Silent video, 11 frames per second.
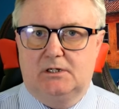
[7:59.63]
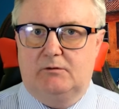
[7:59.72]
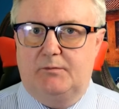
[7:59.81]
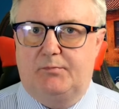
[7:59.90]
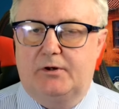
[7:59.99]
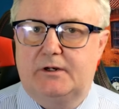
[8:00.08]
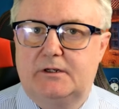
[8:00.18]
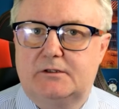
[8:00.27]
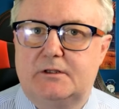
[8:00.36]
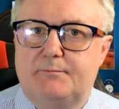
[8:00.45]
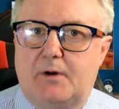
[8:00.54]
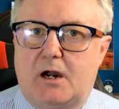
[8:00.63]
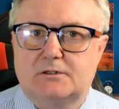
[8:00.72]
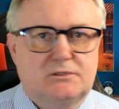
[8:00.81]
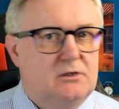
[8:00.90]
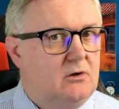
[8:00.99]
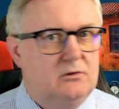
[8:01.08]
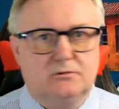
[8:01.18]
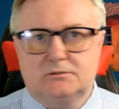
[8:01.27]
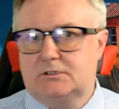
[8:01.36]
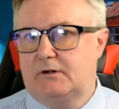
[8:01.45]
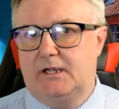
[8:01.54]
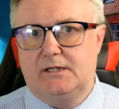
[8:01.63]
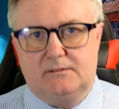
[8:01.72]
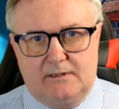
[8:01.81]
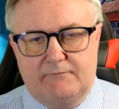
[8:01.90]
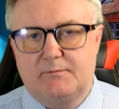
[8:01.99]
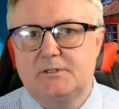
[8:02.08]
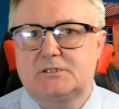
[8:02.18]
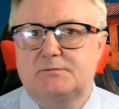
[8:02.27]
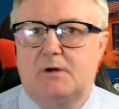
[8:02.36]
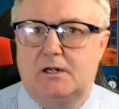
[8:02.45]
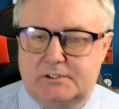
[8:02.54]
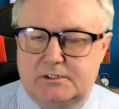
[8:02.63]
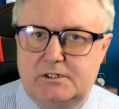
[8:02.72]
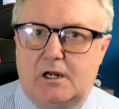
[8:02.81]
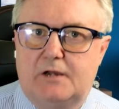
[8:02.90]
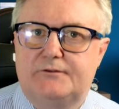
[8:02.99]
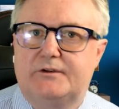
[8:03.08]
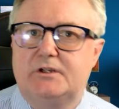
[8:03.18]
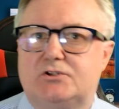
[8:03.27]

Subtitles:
we put it into the box, it all looks great and everybody smiles and nods at